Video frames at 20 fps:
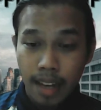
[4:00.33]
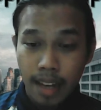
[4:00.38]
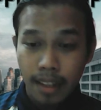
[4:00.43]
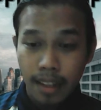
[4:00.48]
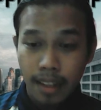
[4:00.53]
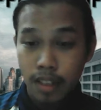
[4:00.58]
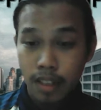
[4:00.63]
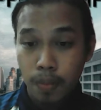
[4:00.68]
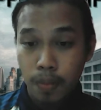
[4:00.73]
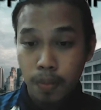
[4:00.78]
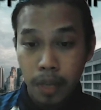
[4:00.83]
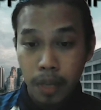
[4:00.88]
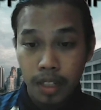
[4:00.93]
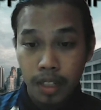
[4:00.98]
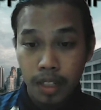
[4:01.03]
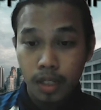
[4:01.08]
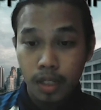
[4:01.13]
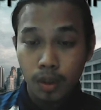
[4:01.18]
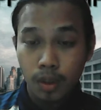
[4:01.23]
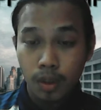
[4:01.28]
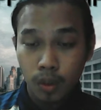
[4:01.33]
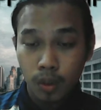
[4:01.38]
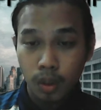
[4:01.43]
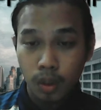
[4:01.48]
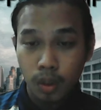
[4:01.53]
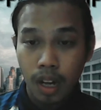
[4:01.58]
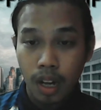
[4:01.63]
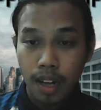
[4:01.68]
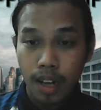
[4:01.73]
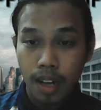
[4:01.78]
can spread to
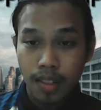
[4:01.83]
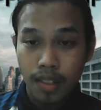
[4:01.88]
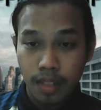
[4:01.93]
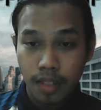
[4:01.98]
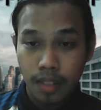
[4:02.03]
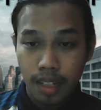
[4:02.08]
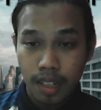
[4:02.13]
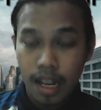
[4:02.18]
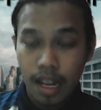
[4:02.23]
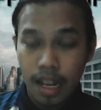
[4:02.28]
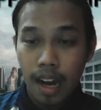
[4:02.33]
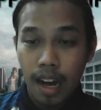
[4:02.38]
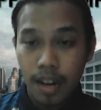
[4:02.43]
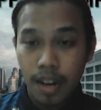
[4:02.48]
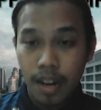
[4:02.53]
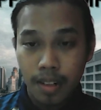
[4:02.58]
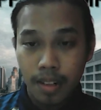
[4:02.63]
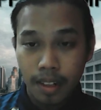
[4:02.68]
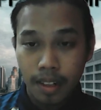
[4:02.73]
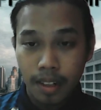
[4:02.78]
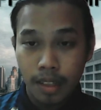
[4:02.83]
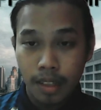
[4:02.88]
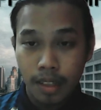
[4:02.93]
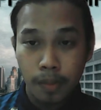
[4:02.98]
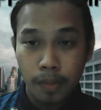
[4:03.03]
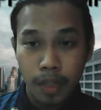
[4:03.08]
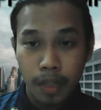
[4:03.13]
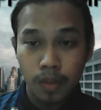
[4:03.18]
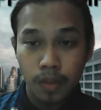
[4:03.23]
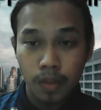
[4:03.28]
100, 100 can spread
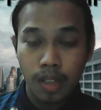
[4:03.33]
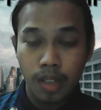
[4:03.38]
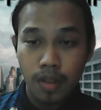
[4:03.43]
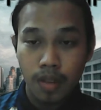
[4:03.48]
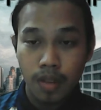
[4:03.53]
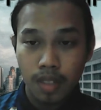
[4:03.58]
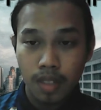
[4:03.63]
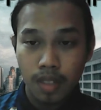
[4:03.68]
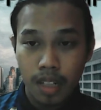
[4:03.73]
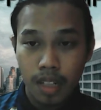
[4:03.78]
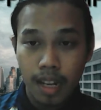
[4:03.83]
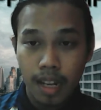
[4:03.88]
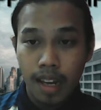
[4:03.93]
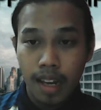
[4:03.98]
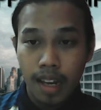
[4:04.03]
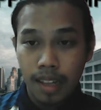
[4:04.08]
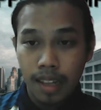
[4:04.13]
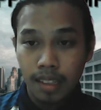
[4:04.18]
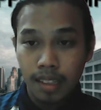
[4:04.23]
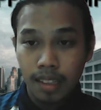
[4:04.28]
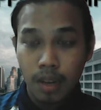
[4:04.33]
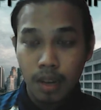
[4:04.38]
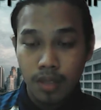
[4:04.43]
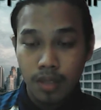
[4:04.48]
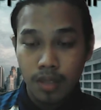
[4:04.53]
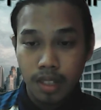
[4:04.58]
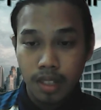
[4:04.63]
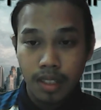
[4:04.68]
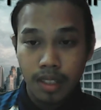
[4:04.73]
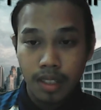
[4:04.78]
to 1,000, and
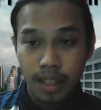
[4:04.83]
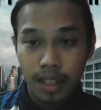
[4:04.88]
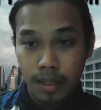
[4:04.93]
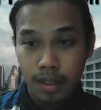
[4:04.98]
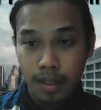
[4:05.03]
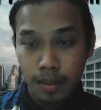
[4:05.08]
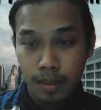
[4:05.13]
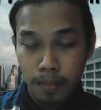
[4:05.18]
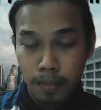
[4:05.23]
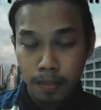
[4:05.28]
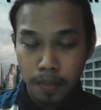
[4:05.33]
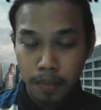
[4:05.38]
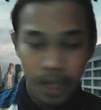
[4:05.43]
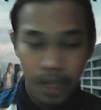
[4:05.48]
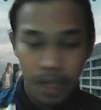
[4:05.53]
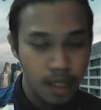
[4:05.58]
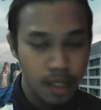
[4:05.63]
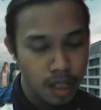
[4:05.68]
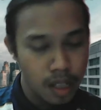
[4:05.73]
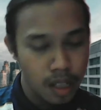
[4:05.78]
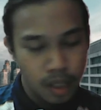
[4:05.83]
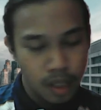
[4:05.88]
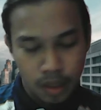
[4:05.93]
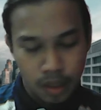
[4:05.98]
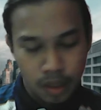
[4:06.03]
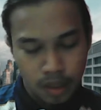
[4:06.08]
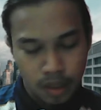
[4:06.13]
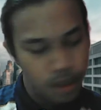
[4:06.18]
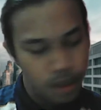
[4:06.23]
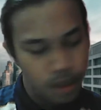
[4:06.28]
1,000 can spread
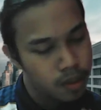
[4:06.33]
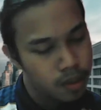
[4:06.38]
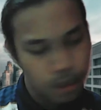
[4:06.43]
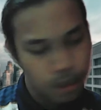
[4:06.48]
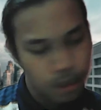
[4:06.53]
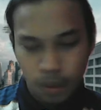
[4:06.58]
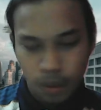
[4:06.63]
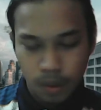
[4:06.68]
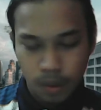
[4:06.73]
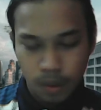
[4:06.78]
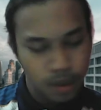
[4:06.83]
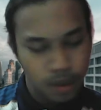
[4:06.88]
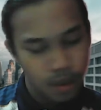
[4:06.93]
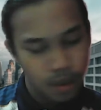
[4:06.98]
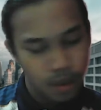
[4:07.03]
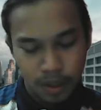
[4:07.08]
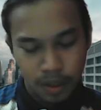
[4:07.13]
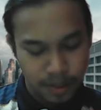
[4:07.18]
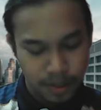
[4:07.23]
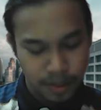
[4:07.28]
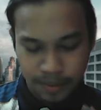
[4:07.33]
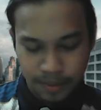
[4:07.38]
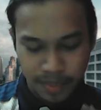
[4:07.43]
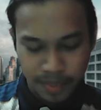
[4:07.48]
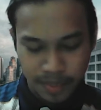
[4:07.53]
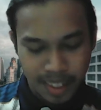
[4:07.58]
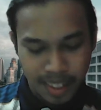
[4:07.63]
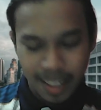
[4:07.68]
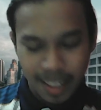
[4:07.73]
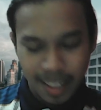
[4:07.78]
to so on
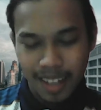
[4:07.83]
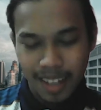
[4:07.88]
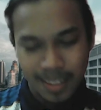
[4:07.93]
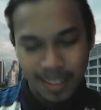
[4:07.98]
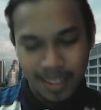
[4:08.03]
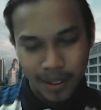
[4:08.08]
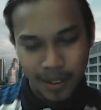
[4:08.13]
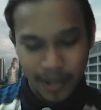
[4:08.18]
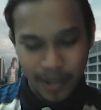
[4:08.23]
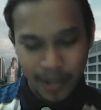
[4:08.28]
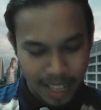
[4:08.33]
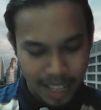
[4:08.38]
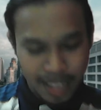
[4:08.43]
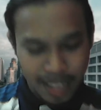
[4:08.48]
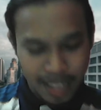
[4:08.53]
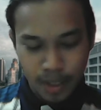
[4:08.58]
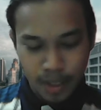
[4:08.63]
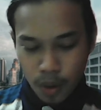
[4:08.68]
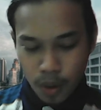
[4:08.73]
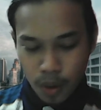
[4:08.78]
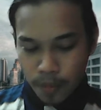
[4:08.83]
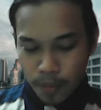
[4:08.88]
and so on. So